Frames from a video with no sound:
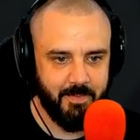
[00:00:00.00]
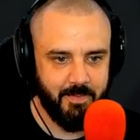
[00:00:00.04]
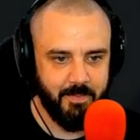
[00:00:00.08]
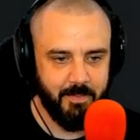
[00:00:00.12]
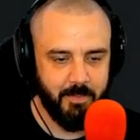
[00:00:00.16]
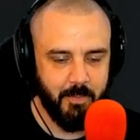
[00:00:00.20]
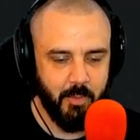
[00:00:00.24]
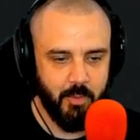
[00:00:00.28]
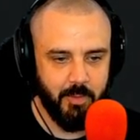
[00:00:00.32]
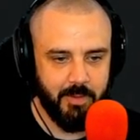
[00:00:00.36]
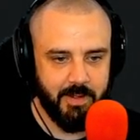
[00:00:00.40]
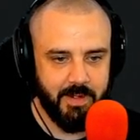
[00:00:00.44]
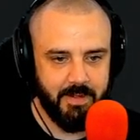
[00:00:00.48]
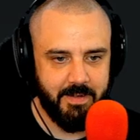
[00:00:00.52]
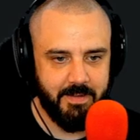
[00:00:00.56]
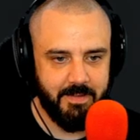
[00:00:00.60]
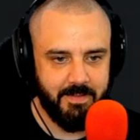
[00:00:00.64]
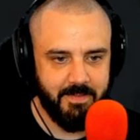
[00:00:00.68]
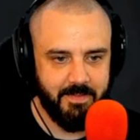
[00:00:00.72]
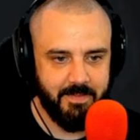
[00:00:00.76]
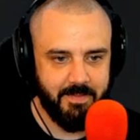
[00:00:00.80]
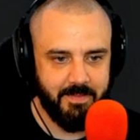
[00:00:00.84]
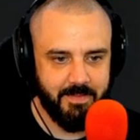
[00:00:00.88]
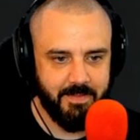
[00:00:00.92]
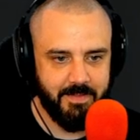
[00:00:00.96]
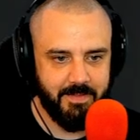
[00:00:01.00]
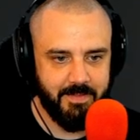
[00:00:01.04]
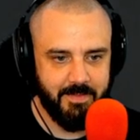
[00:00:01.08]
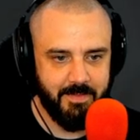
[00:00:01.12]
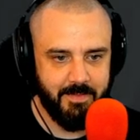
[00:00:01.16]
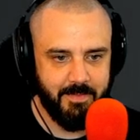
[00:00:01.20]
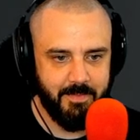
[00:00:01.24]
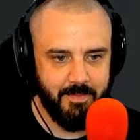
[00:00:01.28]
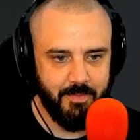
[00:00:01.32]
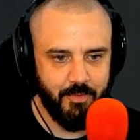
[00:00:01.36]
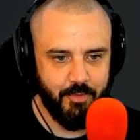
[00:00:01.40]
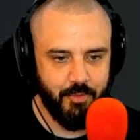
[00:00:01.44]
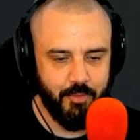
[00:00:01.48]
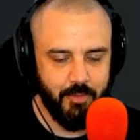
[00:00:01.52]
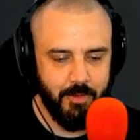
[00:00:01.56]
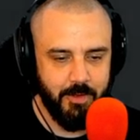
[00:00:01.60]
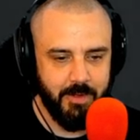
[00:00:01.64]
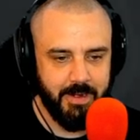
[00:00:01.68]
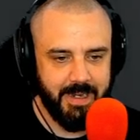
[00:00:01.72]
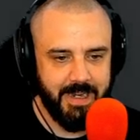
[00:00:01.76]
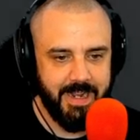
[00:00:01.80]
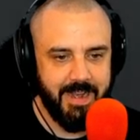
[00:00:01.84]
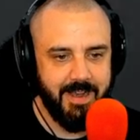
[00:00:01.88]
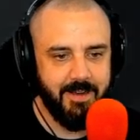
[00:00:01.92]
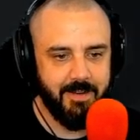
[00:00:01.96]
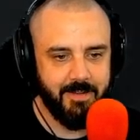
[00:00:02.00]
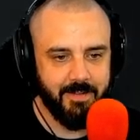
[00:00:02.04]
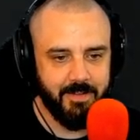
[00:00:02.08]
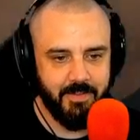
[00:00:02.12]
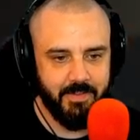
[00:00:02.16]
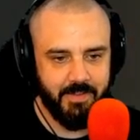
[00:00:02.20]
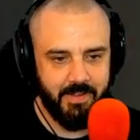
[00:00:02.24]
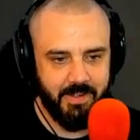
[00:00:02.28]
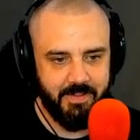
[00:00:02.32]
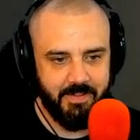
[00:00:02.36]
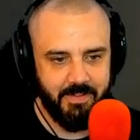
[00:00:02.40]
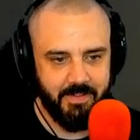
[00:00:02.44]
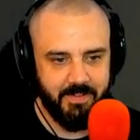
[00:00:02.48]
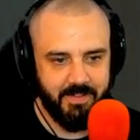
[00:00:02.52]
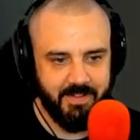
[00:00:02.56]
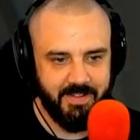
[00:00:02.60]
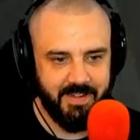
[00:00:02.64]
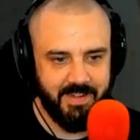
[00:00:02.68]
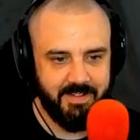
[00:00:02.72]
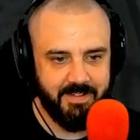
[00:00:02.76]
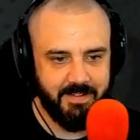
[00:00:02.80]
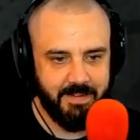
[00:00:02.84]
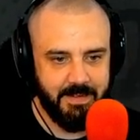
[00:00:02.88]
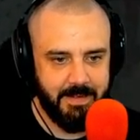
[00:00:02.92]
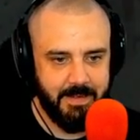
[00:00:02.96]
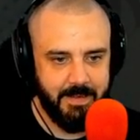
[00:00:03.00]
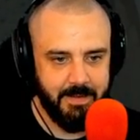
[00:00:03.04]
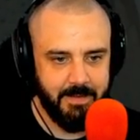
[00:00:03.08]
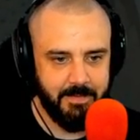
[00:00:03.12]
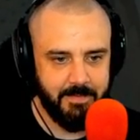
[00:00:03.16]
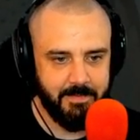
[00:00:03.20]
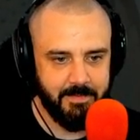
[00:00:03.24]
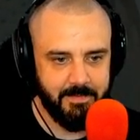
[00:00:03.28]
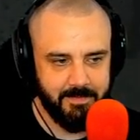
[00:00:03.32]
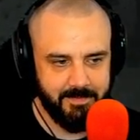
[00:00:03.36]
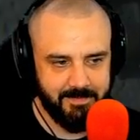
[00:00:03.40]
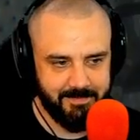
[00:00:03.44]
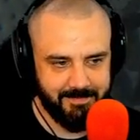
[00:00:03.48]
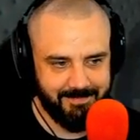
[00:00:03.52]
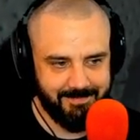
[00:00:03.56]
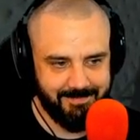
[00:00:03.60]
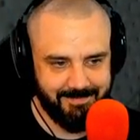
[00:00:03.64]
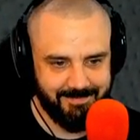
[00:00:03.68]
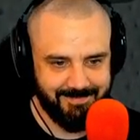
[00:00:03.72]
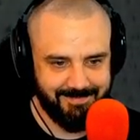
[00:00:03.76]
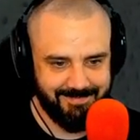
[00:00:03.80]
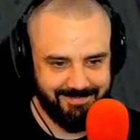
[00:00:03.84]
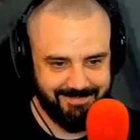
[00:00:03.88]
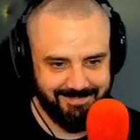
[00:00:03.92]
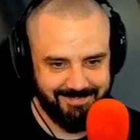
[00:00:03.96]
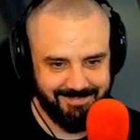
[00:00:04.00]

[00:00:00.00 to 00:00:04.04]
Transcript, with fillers: Morgan drug it out because he's a sissy. I got a Q-Flex